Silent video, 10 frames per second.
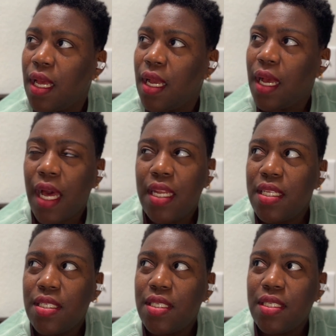God
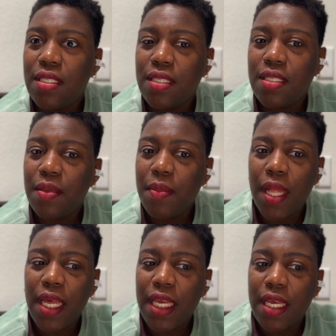is just to
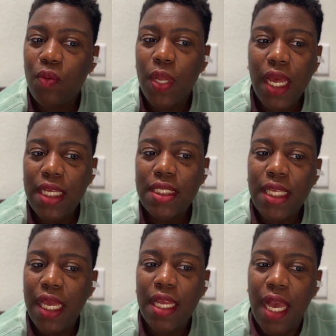like when I
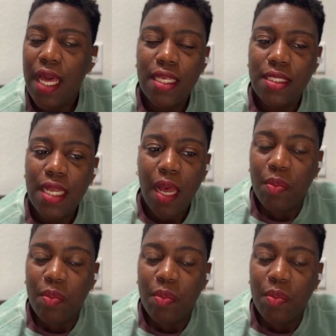say God is not